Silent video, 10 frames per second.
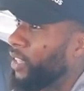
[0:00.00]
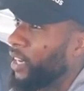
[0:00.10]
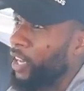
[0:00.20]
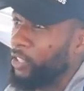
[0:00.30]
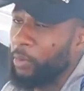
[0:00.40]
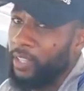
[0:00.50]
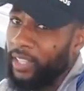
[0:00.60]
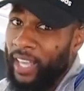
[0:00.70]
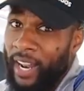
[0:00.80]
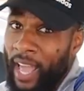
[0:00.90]
to the customer
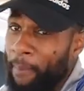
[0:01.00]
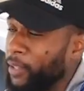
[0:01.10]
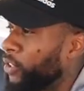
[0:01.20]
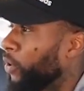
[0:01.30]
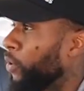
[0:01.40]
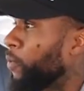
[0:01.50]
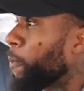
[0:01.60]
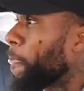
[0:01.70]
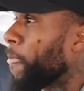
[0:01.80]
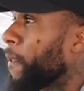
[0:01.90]
that happened to.
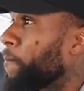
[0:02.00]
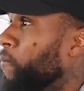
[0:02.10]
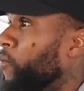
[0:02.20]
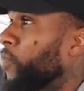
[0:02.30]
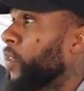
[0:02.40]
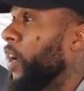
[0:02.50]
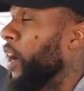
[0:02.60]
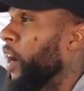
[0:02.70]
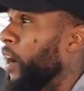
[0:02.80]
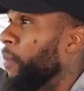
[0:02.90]

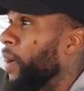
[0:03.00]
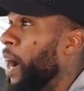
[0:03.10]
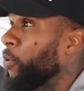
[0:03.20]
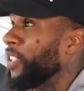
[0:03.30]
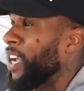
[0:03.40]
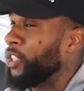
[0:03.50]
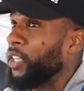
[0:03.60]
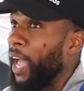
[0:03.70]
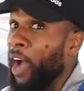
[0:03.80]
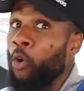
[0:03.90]
I was
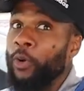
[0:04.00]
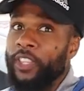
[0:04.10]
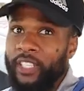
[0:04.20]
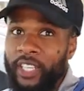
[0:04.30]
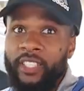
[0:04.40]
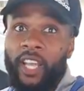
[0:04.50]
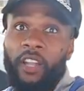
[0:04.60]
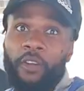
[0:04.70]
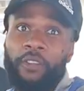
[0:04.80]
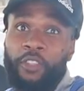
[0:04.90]
actually out with the
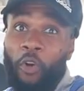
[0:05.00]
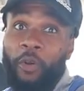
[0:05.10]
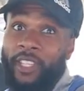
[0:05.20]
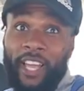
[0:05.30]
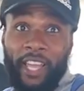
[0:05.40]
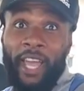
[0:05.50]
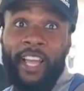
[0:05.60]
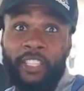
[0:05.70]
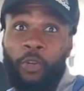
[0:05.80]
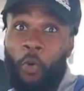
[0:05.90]
detailer. So that it
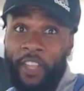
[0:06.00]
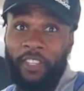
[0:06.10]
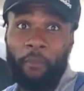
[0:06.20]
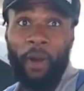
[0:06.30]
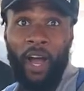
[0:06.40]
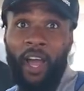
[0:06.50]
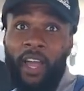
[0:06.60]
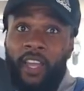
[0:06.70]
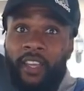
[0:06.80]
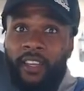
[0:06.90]
actually wasn't
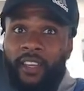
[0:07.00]
my